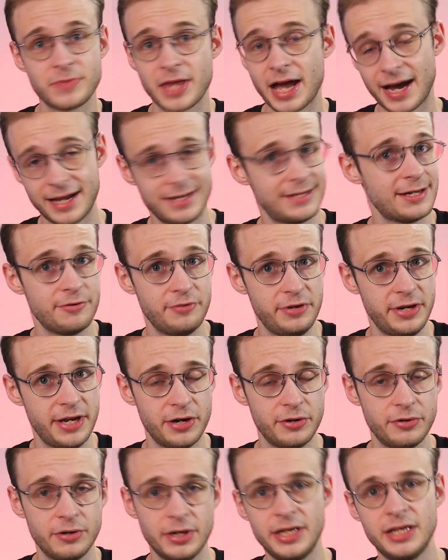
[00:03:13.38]
I don't
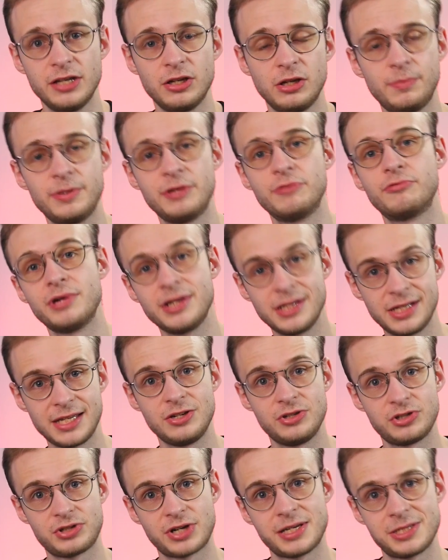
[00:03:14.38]
know, and it'll be really
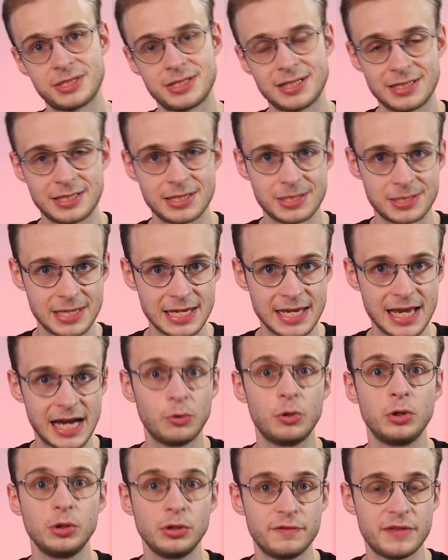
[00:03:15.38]
interesting to see how
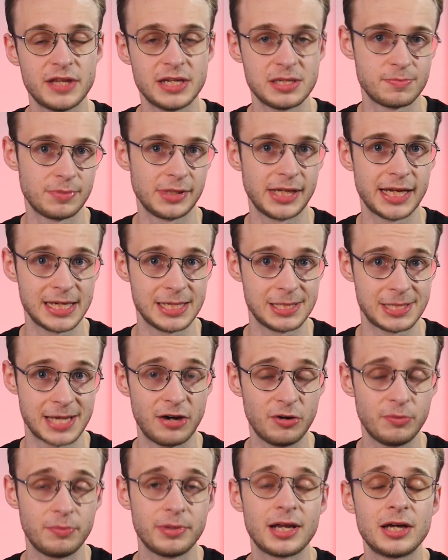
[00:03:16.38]
all of this plays
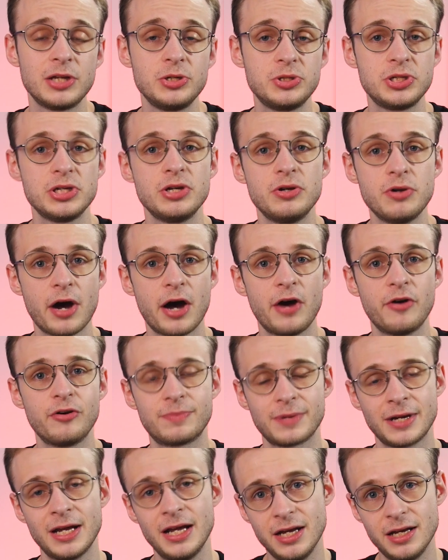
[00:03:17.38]
out, but I do
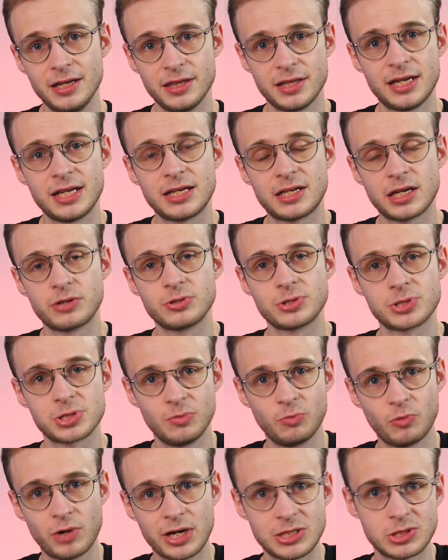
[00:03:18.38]
hope that it goes
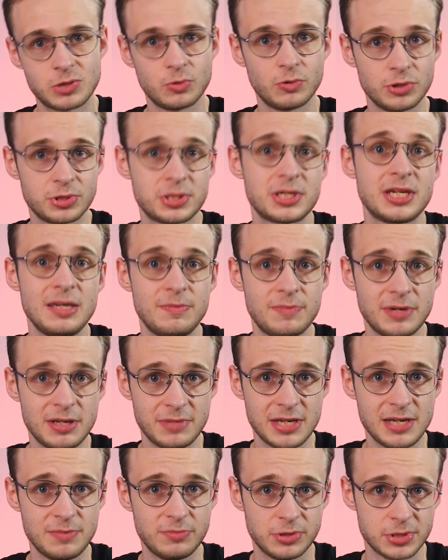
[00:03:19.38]
some way towards keeping
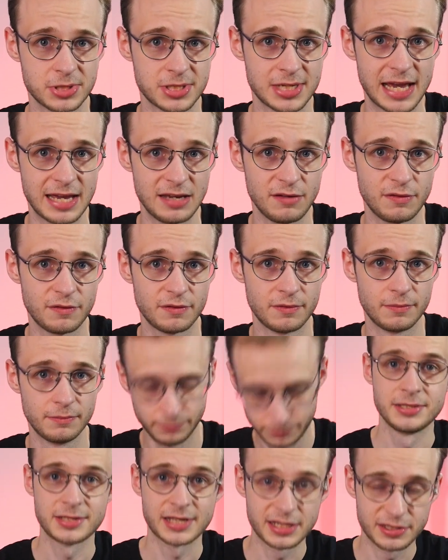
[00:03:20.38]
people safe.
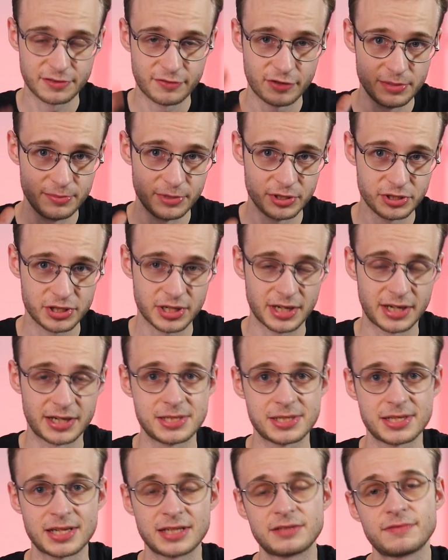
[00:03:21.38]
Thanks very much,
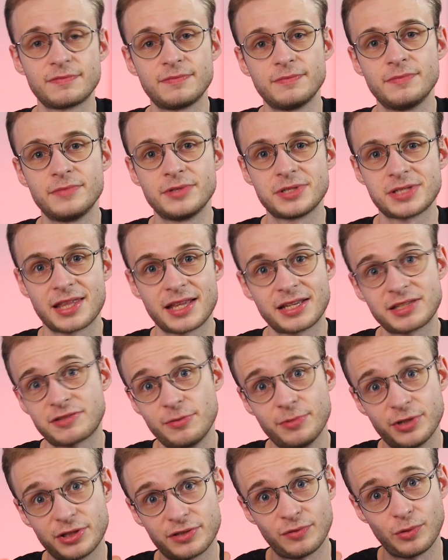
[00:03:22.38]
guys. Thanks. So thanks very
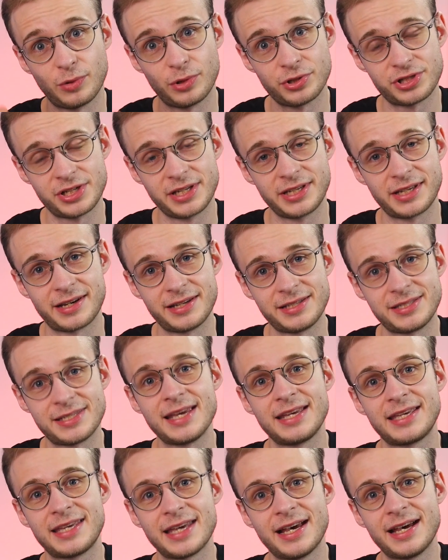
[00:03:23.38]
much for watching, guys.
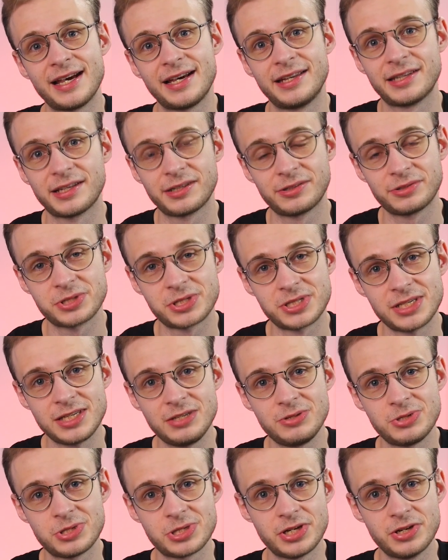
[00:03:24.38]
Take care, and I will see
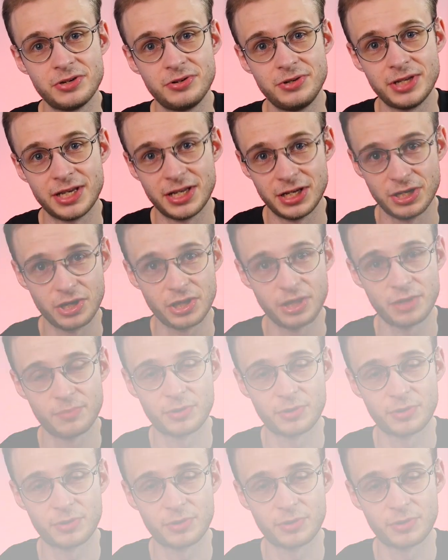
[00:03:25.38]
you soon in another